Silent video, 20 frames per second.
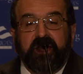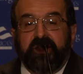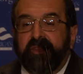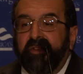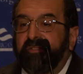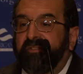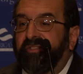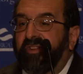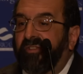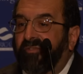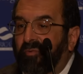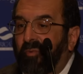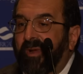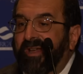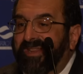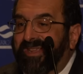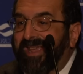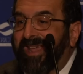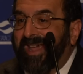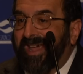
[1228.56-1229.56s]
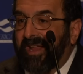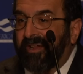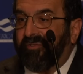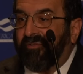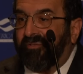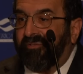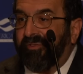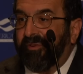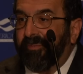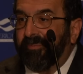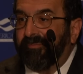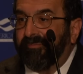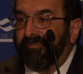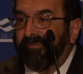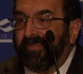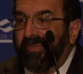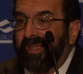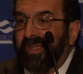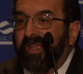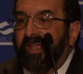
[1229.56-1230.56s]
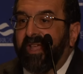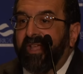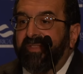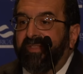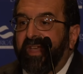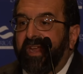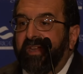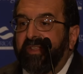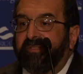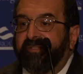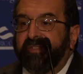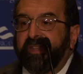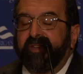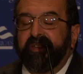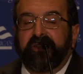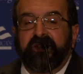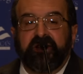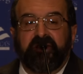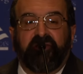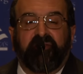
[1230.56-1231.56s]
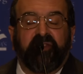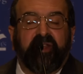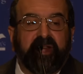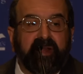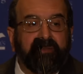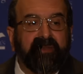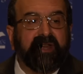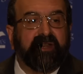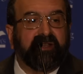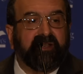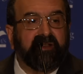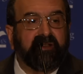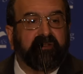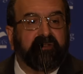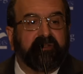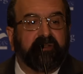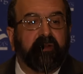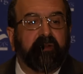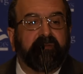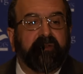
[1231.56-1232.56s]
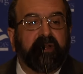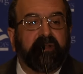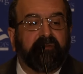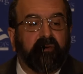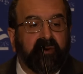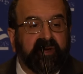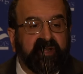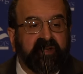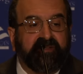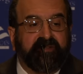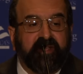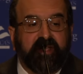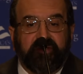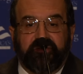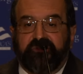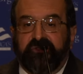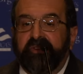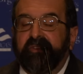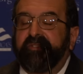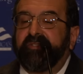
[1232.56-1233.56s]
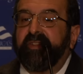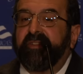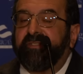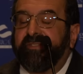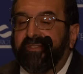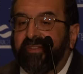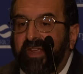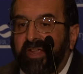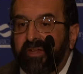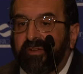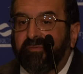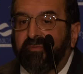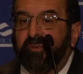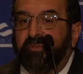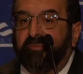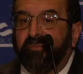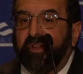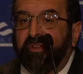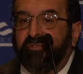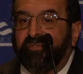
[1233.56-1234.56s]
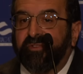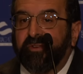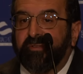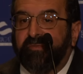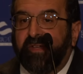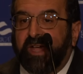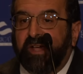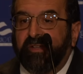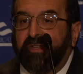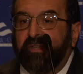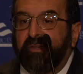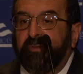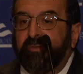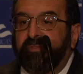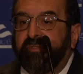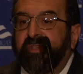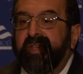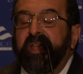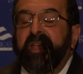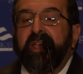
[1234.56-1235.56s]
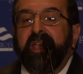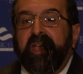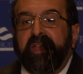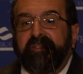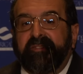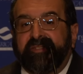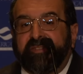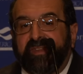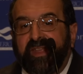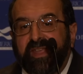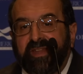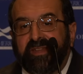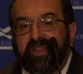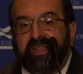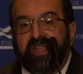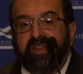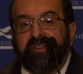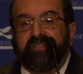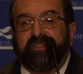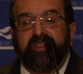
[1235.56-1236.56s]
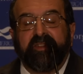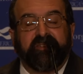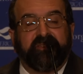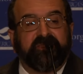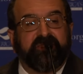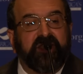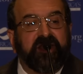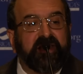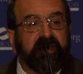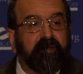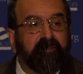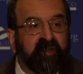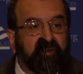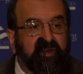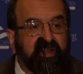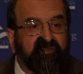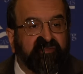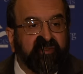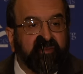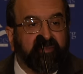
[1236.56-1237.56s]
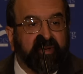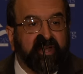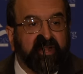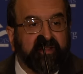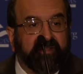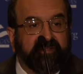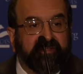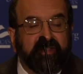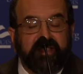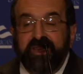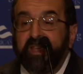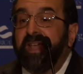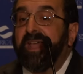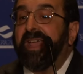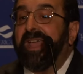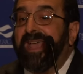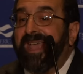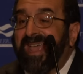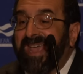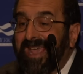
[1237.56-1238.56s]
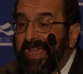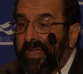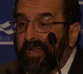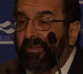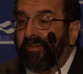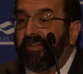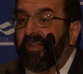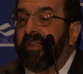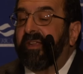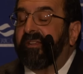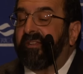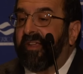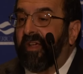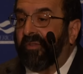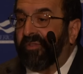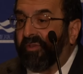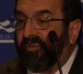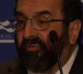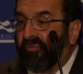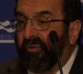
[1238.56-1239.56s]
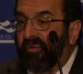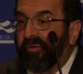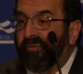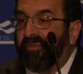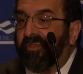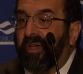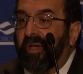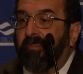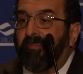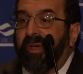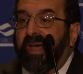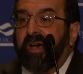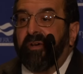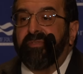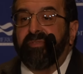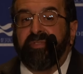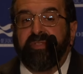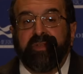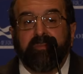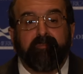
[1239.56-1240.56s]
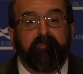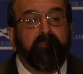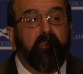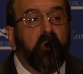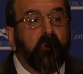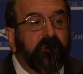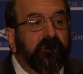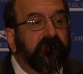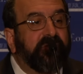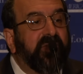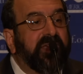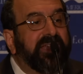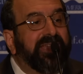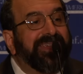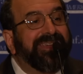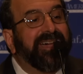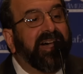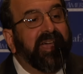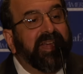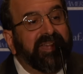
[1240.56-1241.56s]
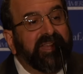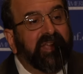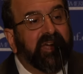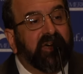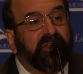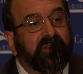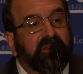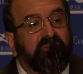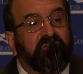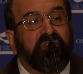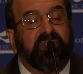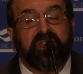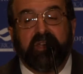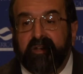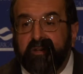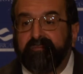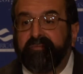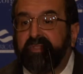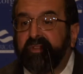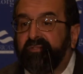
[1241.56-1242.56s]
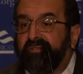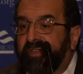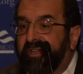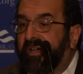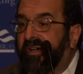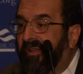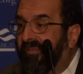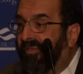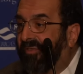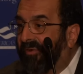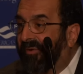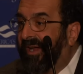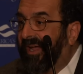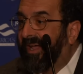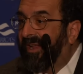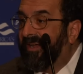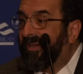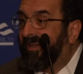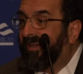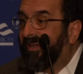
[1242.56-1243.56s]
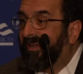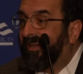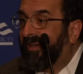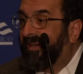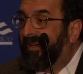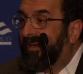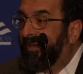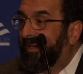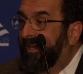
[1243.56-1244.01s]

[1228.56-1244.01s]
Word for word: There's just one catch and that is that legitimate conservative organizations that stand for traditional values and stand against insane immigration policy and tell the truth about the motivating ideology of the jihad threat